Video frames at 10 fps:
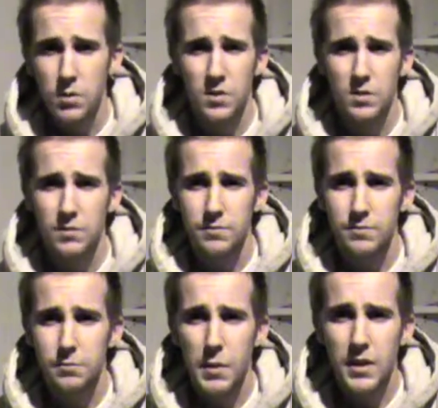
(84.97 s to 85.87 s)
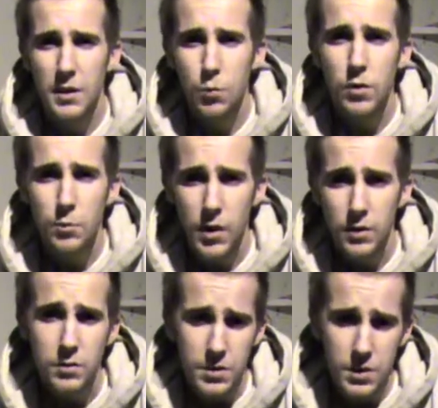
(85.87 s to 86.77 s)
Well, a man named William
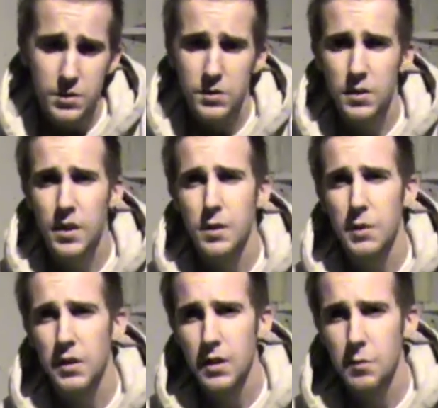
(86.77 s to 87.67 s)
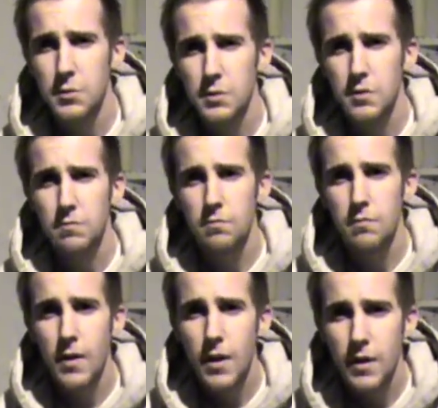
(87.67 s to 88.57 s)
Randolph first, and a man named
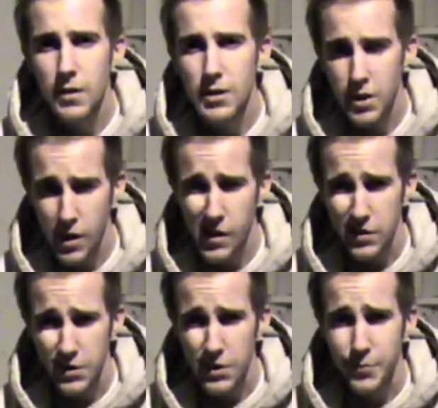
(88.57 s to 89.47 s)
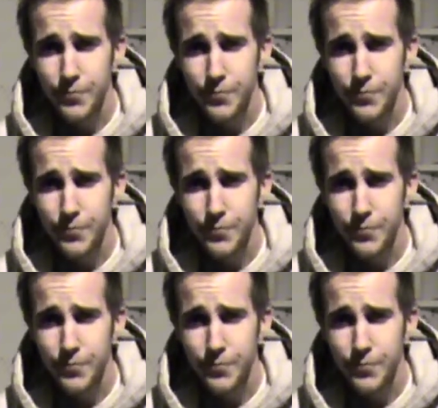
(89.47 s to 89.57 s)
Jerry Allinger.